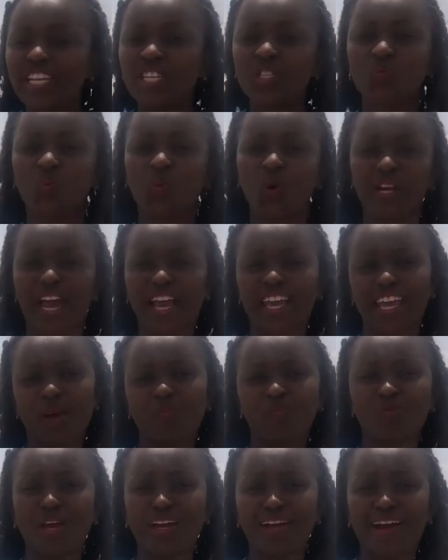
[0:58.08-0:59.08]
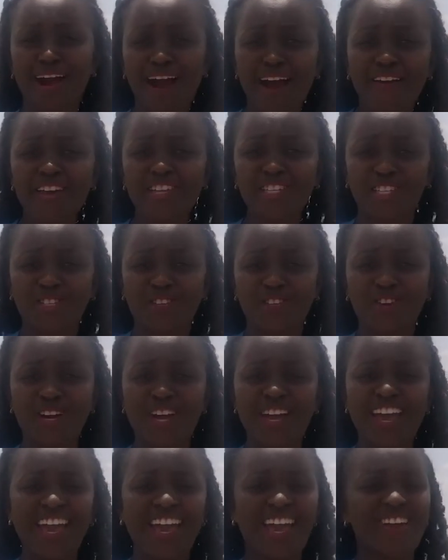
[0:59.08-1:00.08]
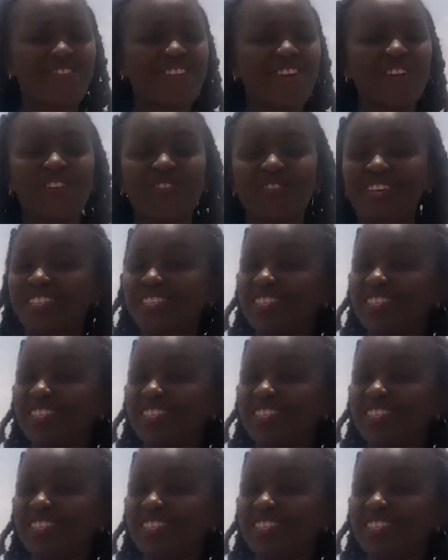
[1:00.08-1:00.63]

is what I came to encourage you, even on this